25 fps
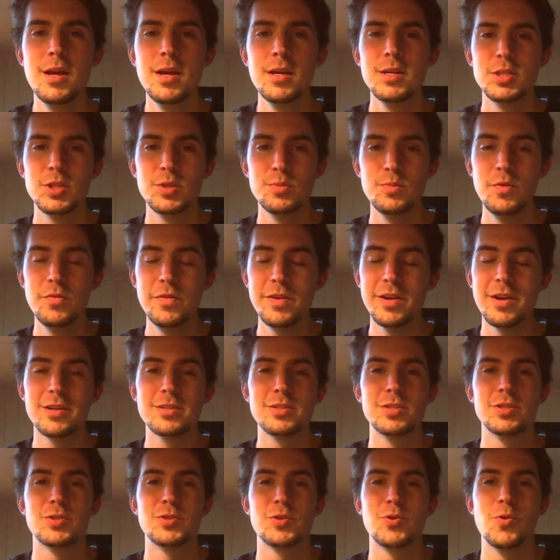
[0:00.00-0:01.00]
So moving on
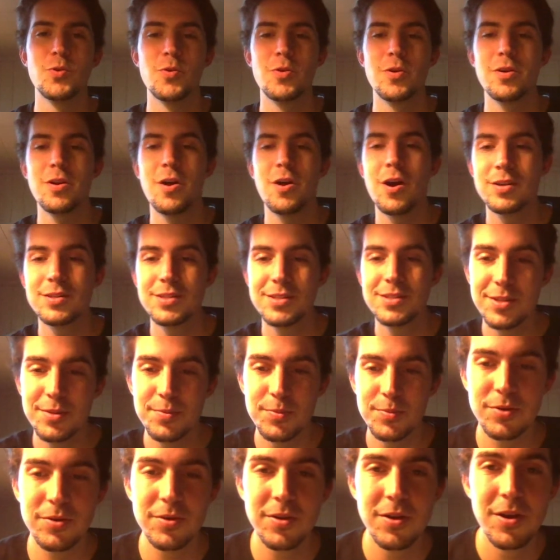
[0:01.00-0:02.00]
to score, Hans
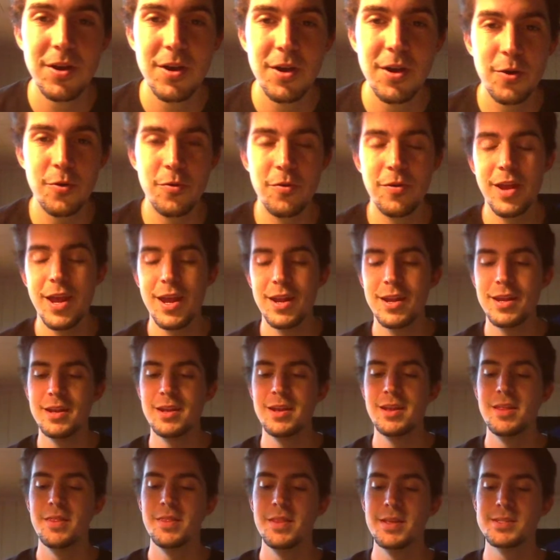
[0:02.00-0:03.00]
Zimmer
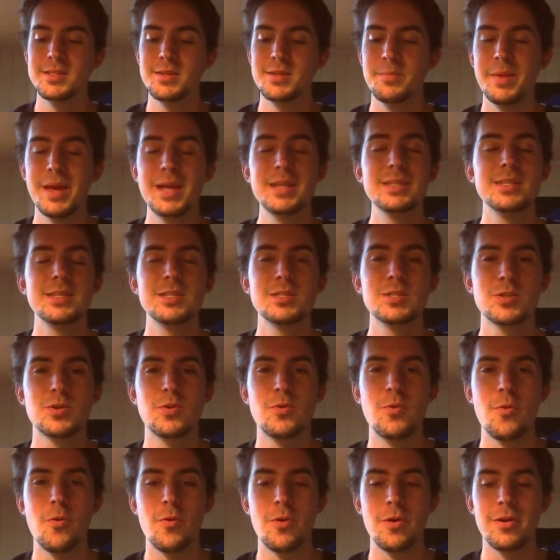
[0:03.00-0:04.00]
created this amazing
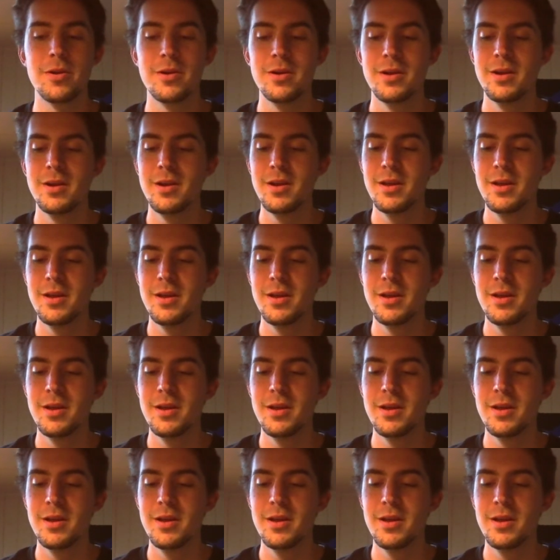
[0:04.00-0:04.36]
score